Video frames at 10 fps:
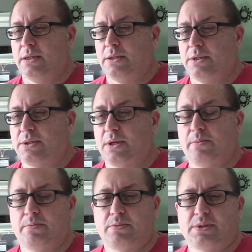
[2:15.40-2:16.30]

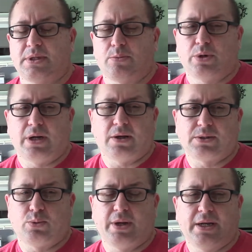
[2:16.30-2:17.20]
Someone
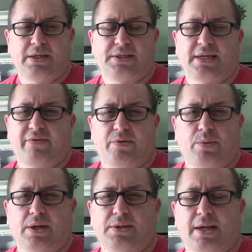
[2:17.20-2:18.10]
else waited 7
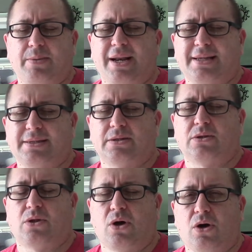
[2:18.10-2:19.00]
months. I mean, that's a
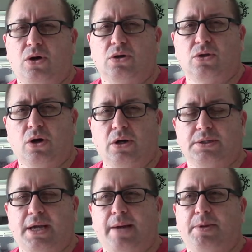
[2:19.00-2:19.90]
long, long
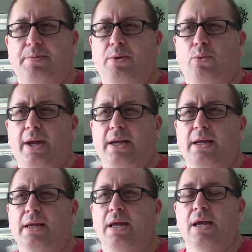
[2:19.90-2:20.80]
time to be
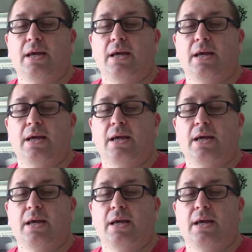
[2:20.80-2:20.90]
waiting.